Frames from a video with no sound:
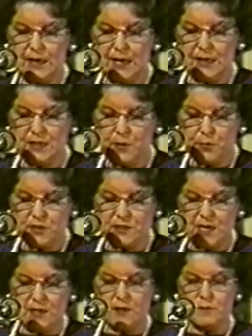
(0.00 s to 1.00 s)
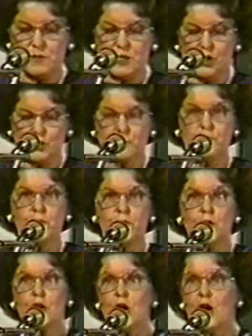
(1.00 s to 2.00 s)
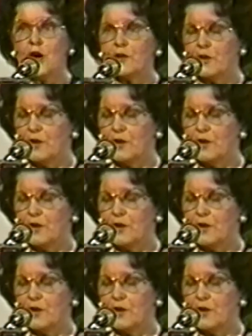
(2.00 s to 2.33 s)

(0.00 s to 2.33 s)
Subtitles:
and they presented themselves before God.